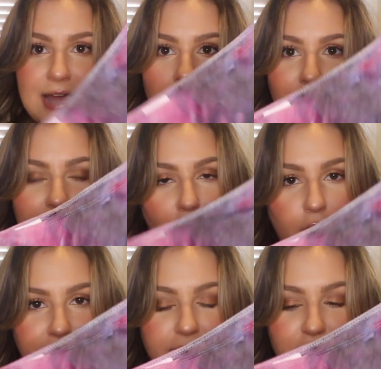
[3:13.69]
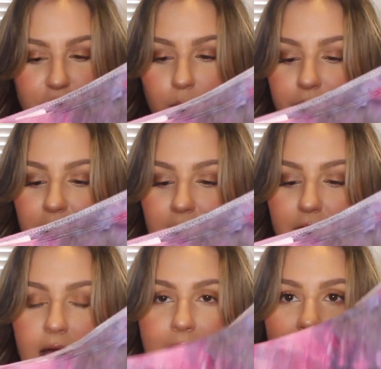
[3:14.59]
down like off the shoulder,
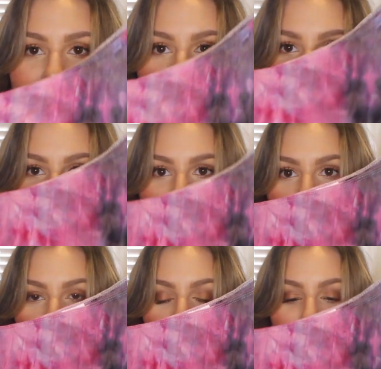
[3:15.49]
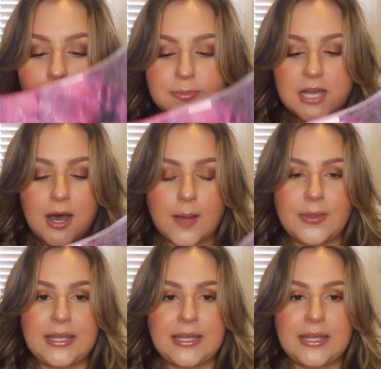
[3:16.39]
and it's a little crop top.